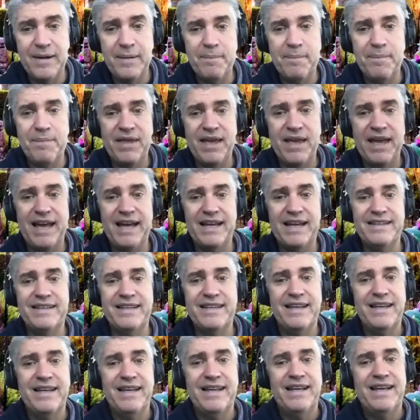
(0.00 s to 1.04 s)
And
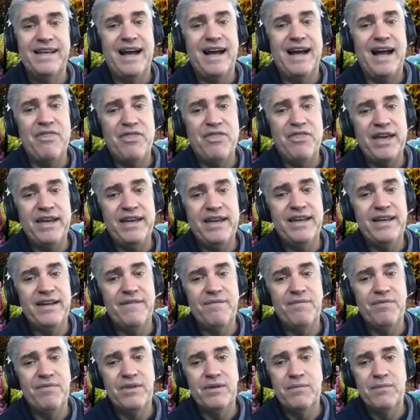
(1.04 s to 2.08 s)
I think
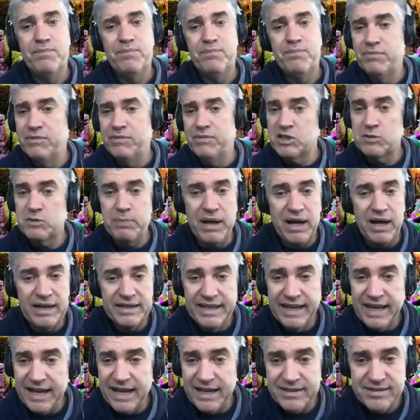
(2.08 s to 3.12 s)
this
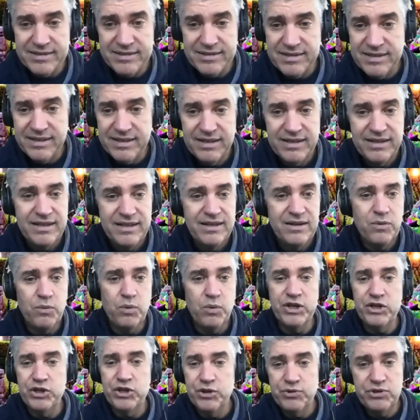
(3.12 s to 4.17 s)
podcast, what
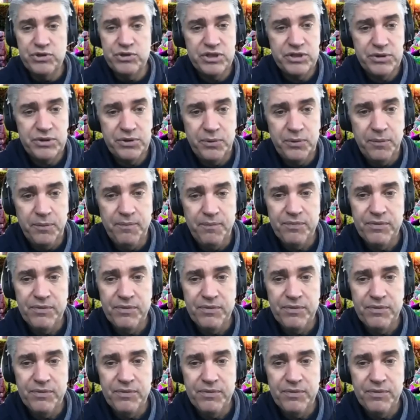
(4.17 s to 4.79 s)
you do,